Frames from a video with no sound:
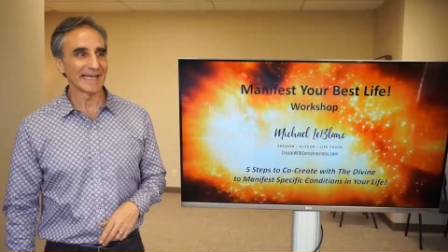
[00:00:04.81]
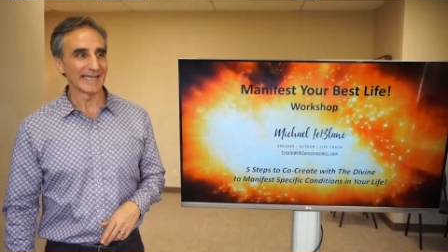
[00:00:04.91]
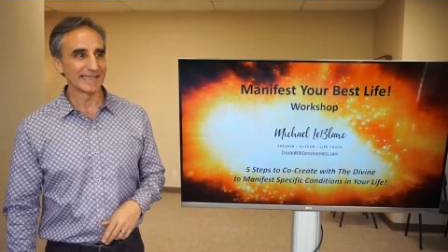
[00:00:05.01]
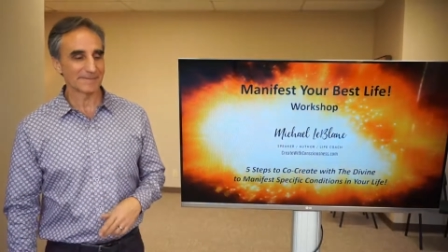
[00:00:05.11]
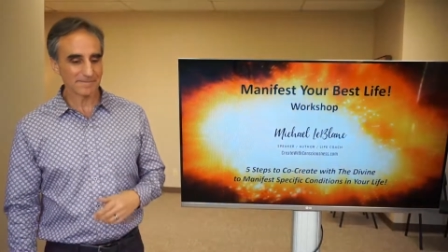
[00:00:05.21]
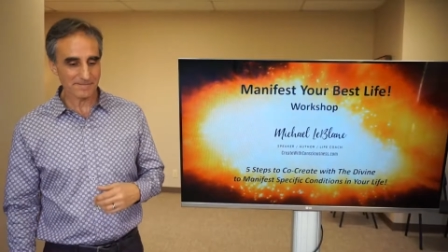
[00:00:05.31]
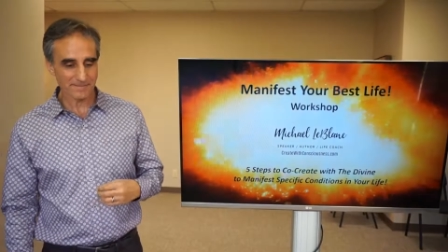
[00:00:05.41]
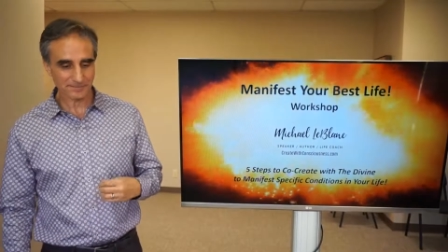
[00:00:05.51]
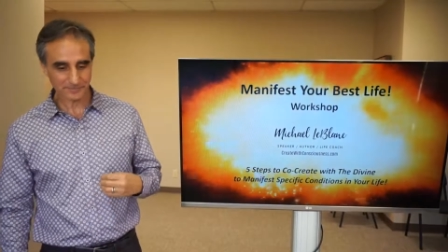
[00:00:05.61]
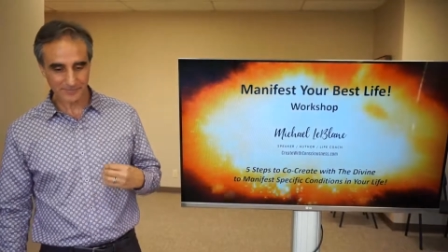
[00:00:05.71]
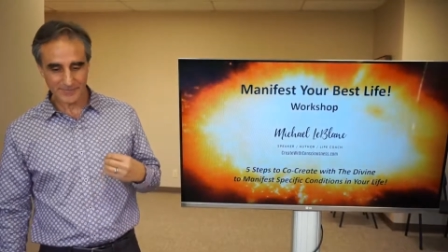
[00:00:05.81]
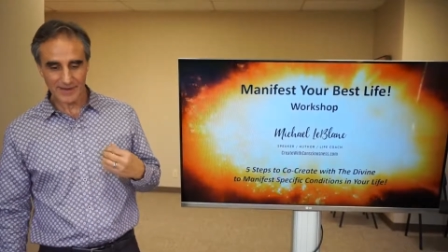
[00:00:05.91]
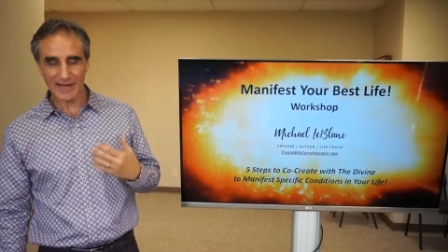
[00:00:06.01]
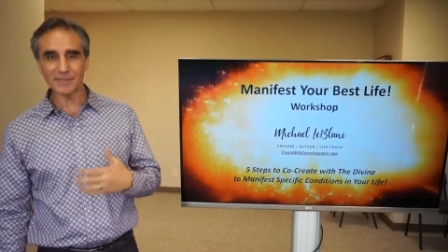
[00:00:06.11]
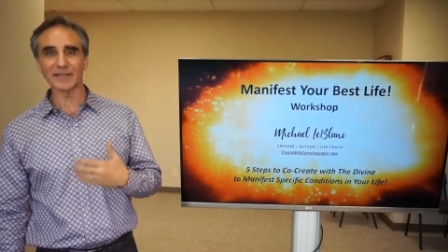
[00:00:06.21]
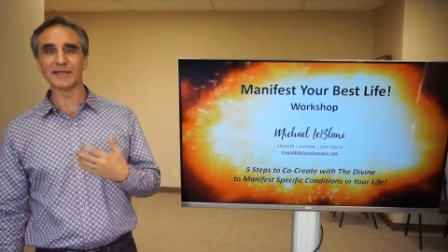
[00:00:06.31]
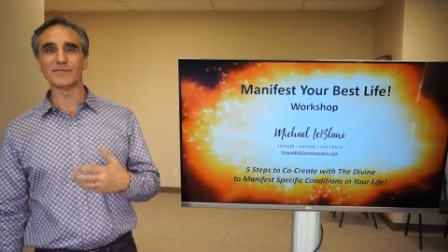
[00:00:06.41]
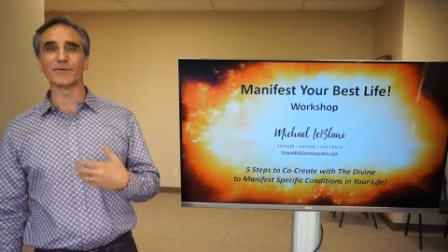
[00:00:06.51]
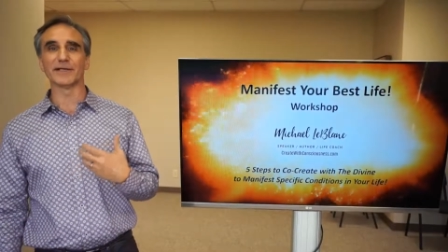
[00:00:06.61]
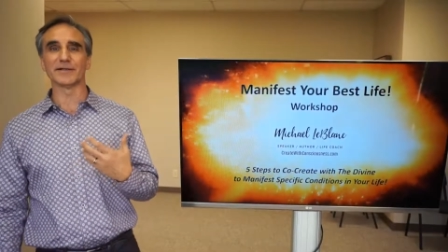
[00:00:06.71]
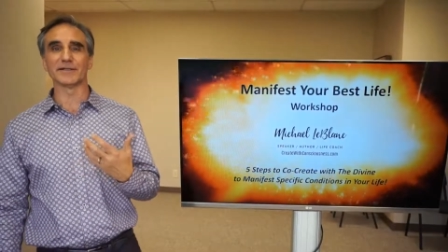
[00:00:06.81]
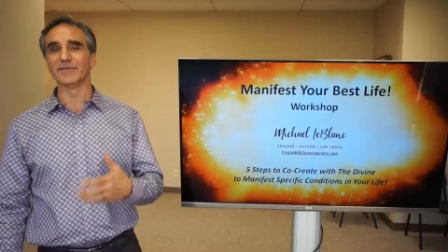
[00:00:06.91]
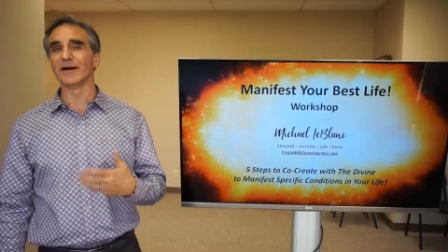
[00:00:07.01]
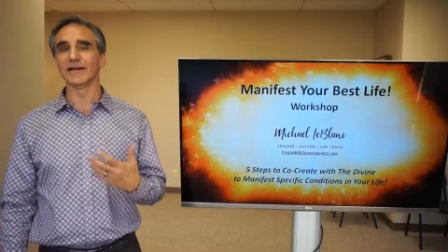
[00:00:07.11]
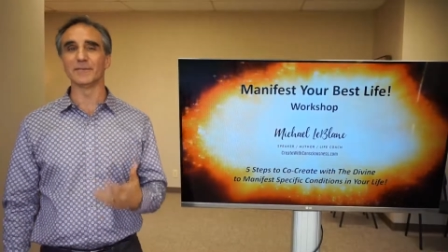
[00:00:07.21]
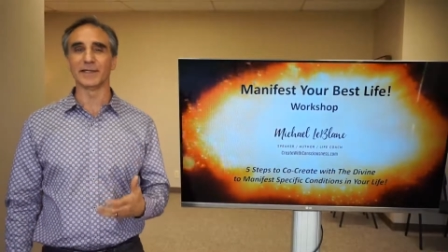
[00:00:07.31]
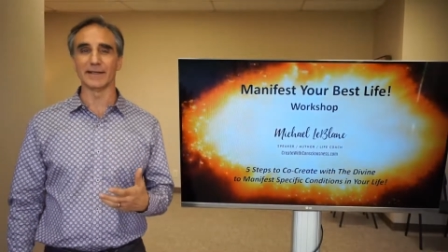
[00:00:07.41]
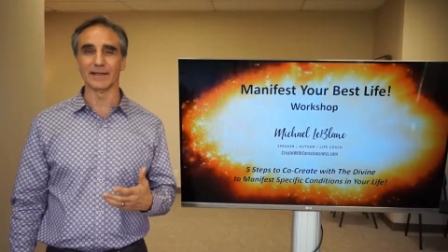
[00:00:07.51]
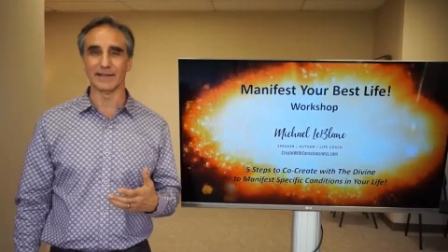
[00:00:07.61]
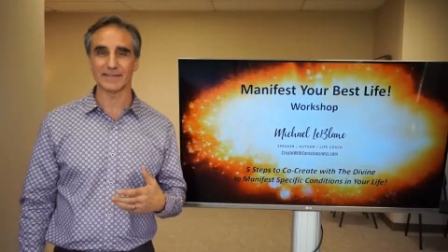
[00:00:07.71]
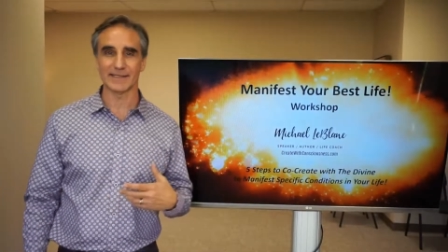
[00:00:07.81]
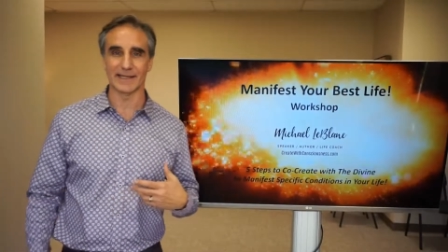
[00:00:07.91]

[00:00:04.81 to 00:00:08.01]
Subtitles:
And I believe we are divine beings.